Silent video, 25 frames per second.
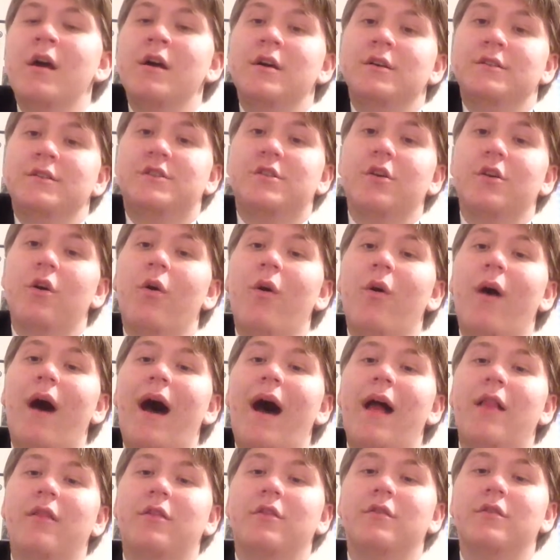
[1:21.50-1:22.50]
So
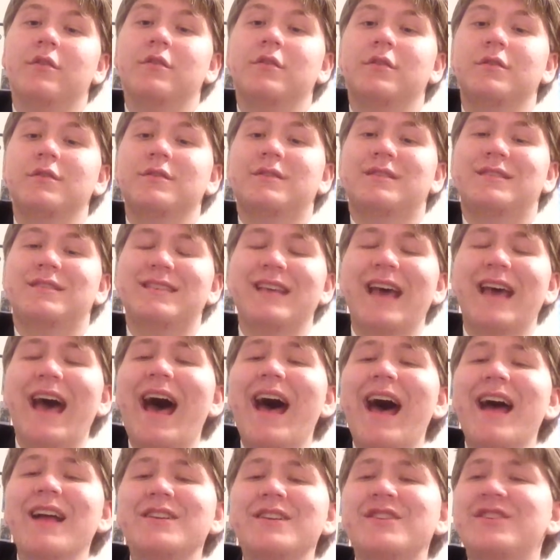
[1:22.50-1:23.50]
I looked
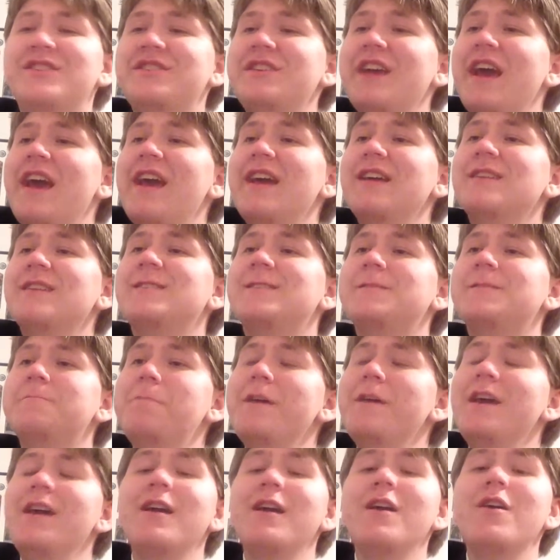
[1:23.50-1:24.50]
at
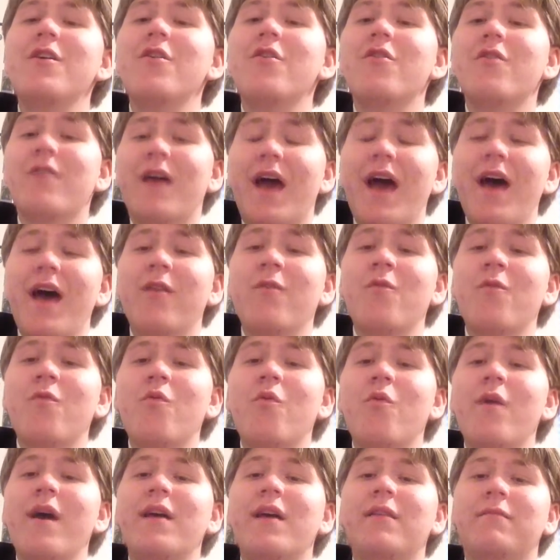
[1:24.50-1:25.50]
Shakespeare
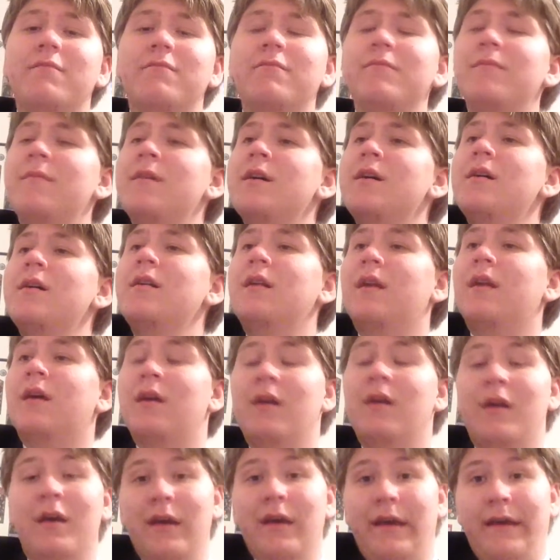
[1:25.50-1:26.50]
and Whitman
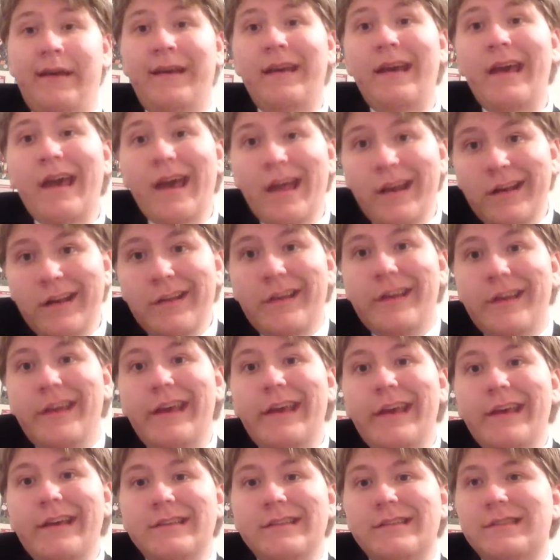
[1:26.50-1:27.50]
and
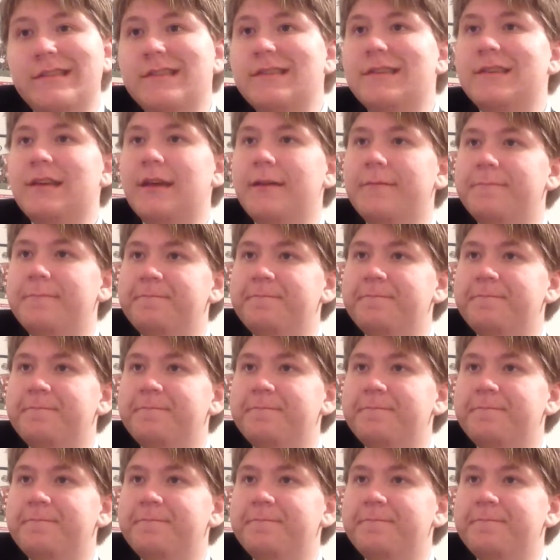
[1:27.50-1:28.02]
Keats